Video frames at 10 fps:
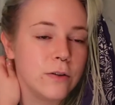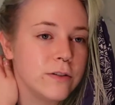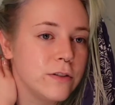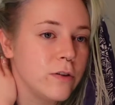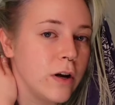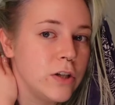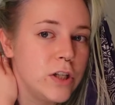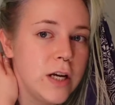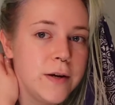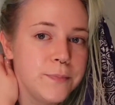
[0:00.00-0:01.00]

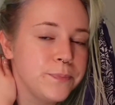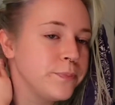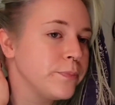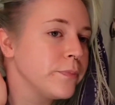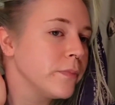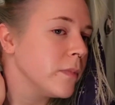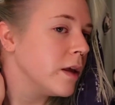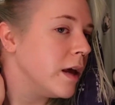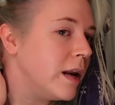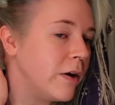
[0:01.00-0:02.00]
scrunchie.
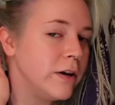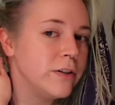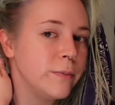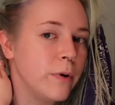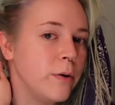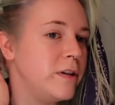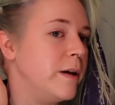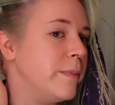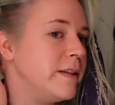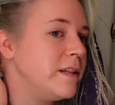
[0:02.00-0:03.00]
Now here's a pro
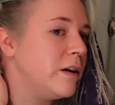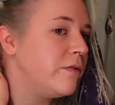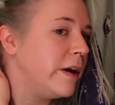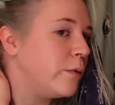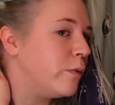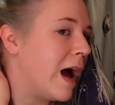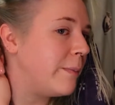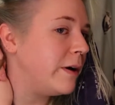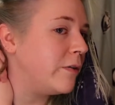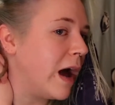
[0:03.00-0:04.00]
tip. Instead of like
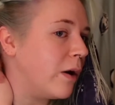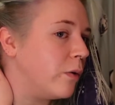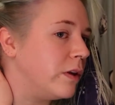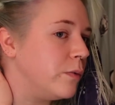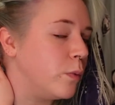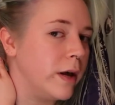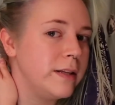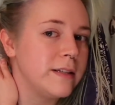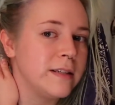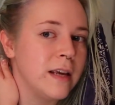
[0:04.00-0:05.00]
wrapping around only
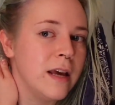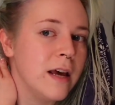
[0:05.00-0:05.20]
once,